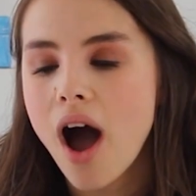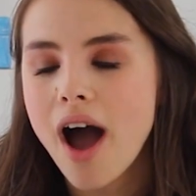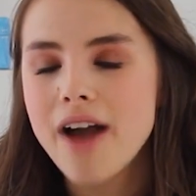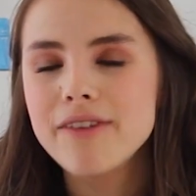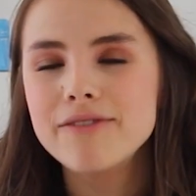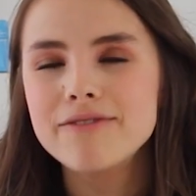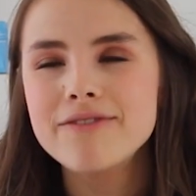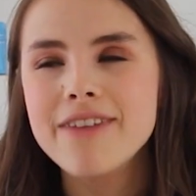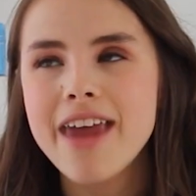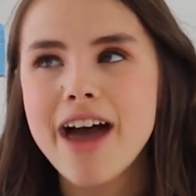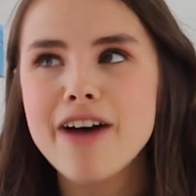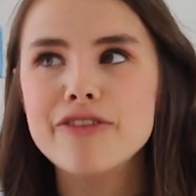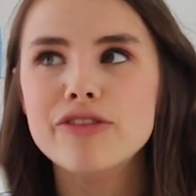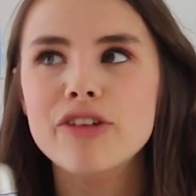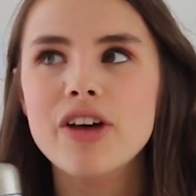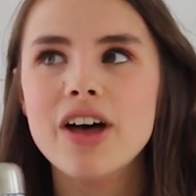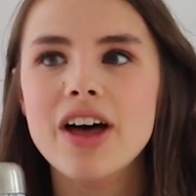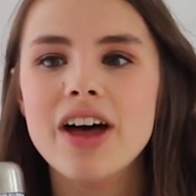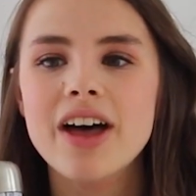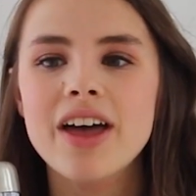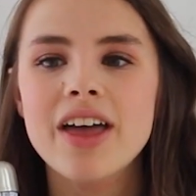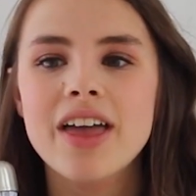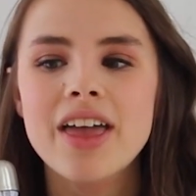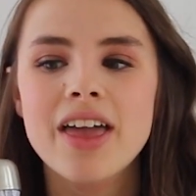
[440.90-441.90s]
I've
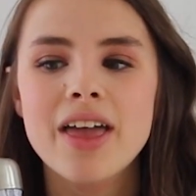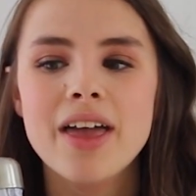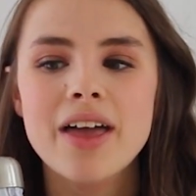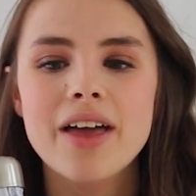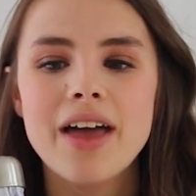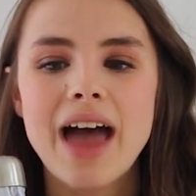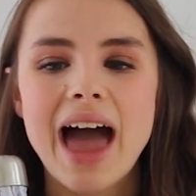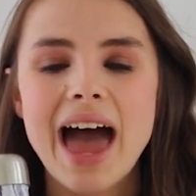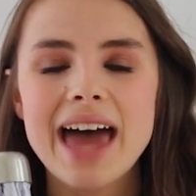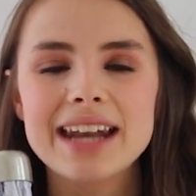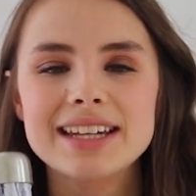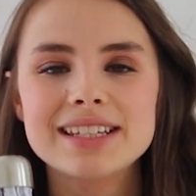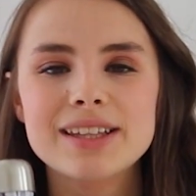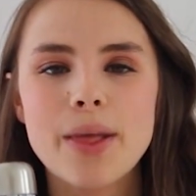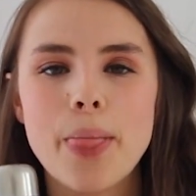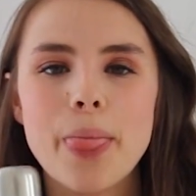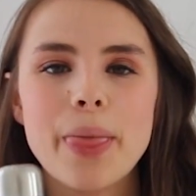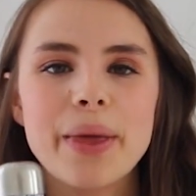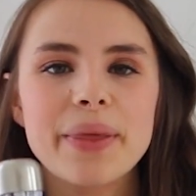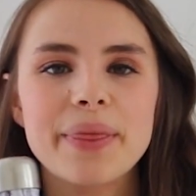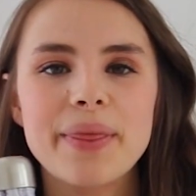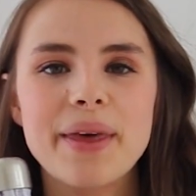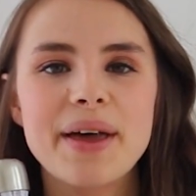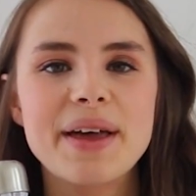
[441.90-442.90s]
never had
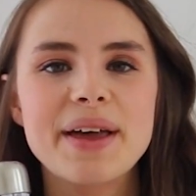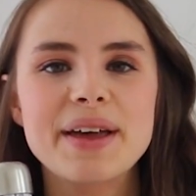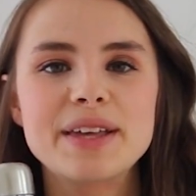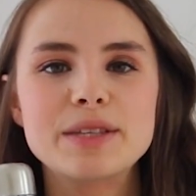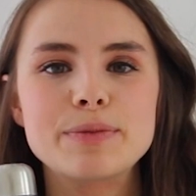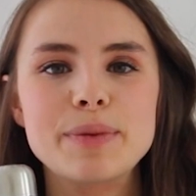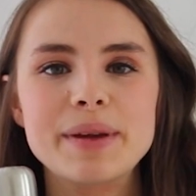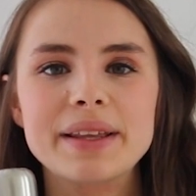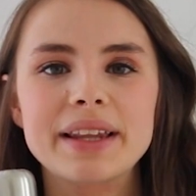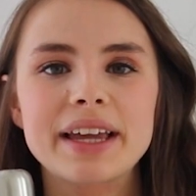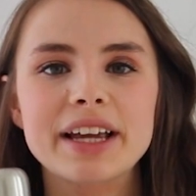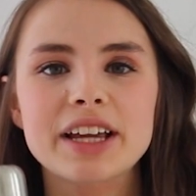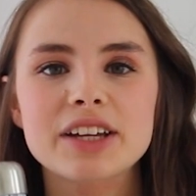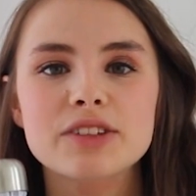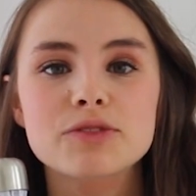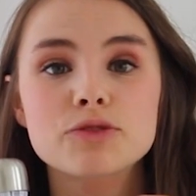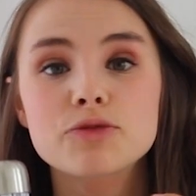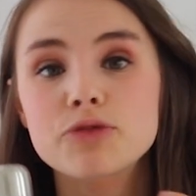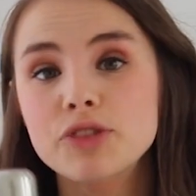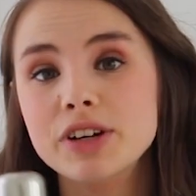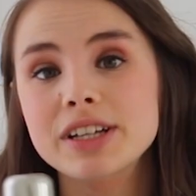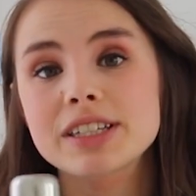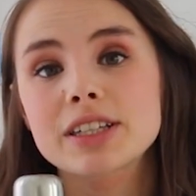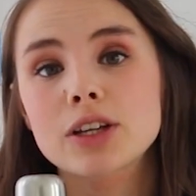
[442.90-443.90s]
something that has been
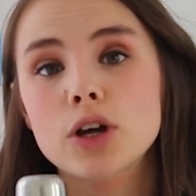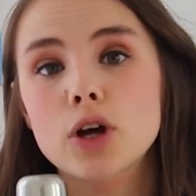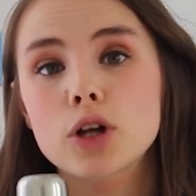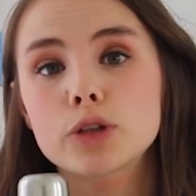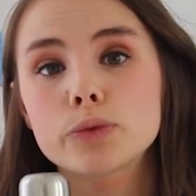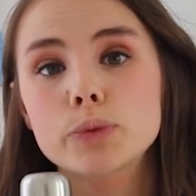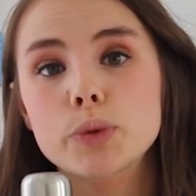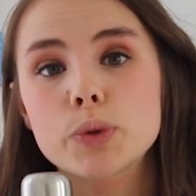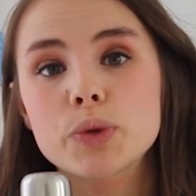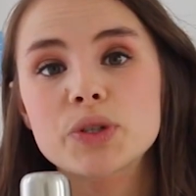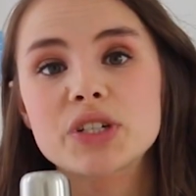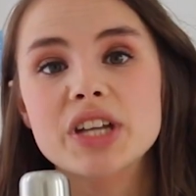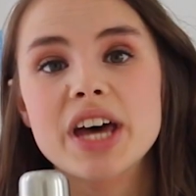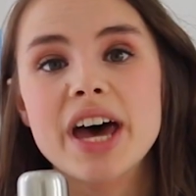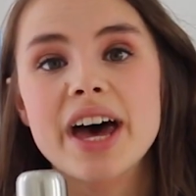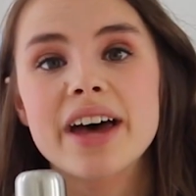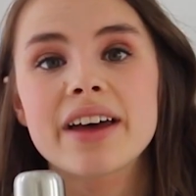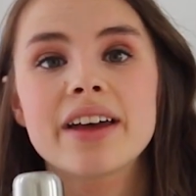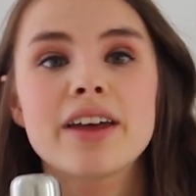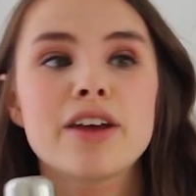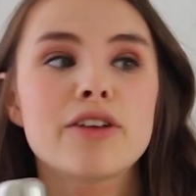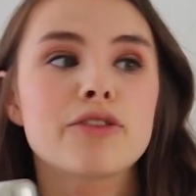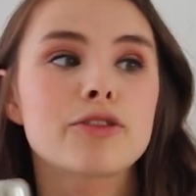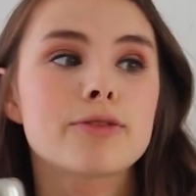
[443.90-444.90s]
like freezing cold
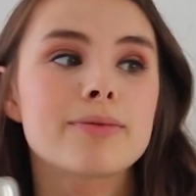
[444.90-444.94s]
water